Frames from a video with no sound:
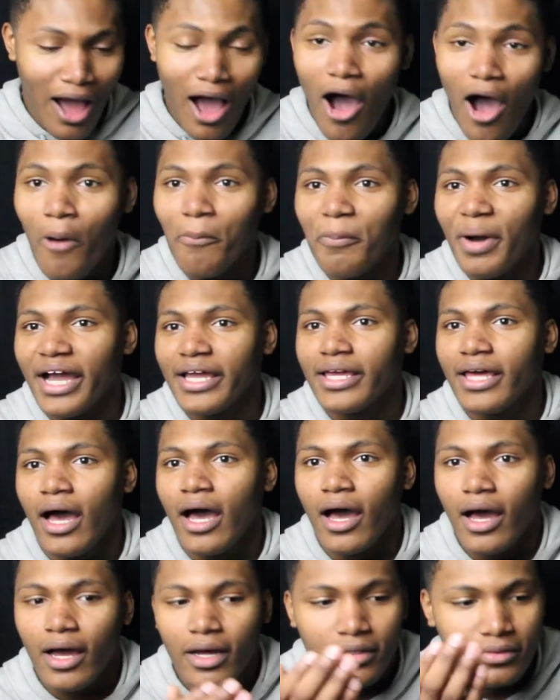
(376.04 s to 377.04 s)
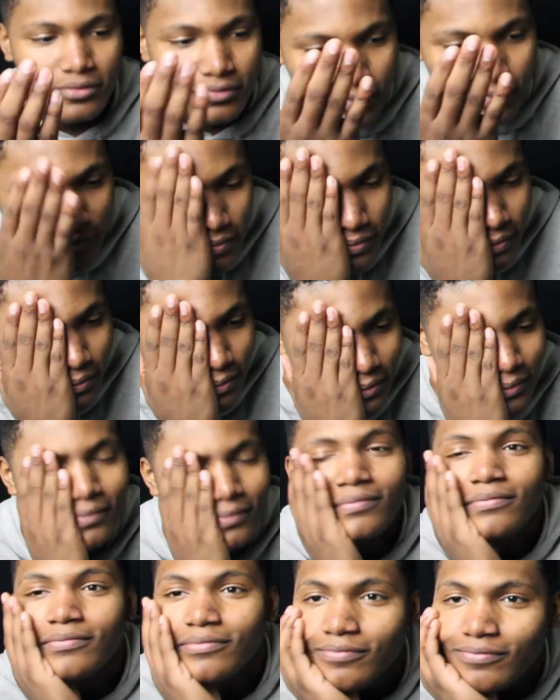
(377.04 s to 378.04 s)
Oh my god.
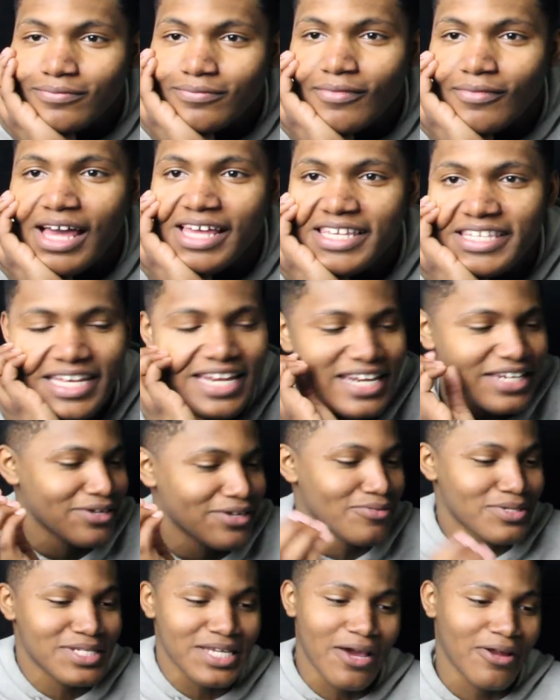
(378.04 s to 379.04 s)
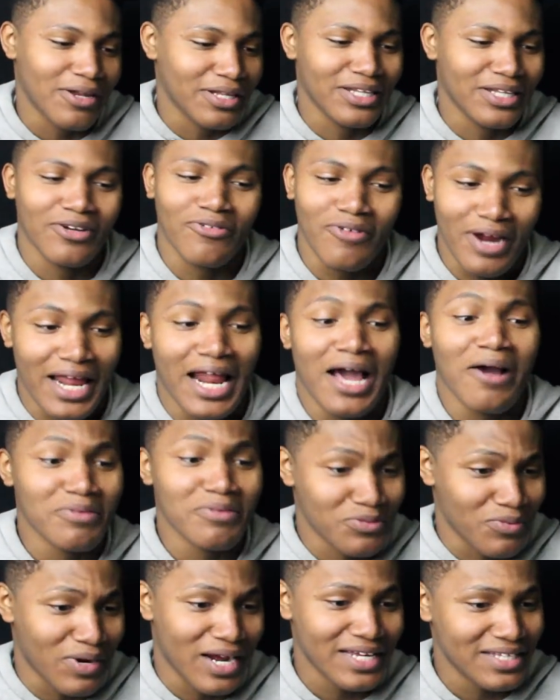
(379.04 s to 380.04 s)
I said it don't sound or look right, I
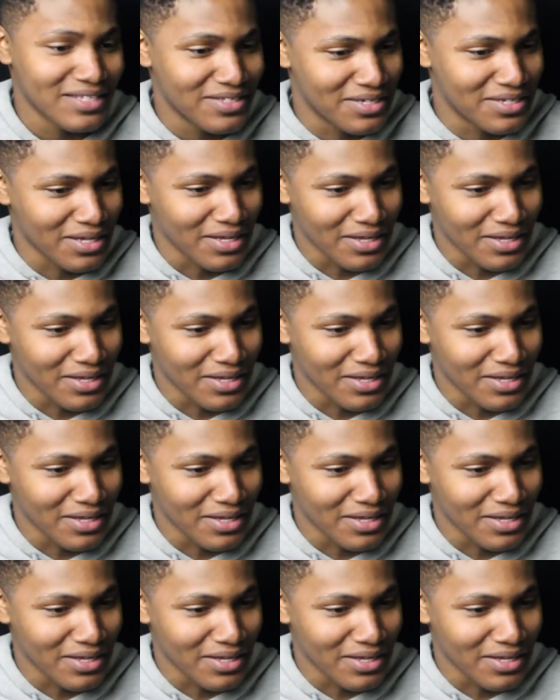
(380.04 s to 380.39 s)
was right.